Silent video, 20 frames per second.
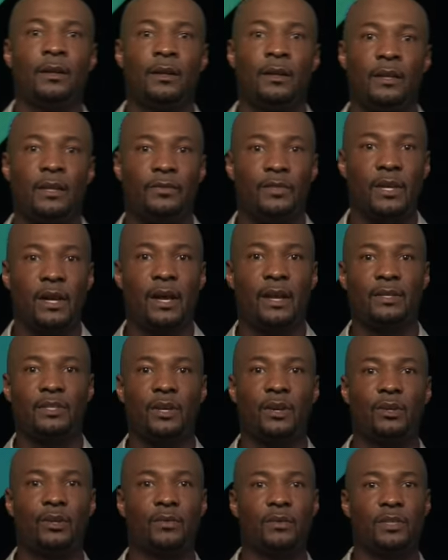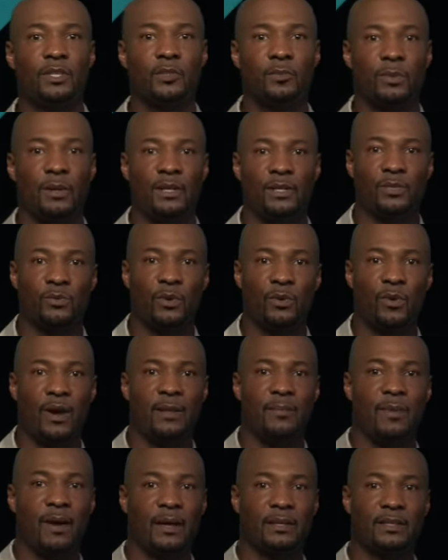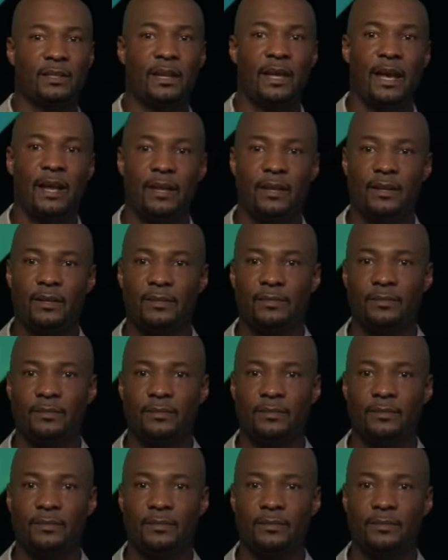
Lift your hands all over this place. We're right back to Daddy.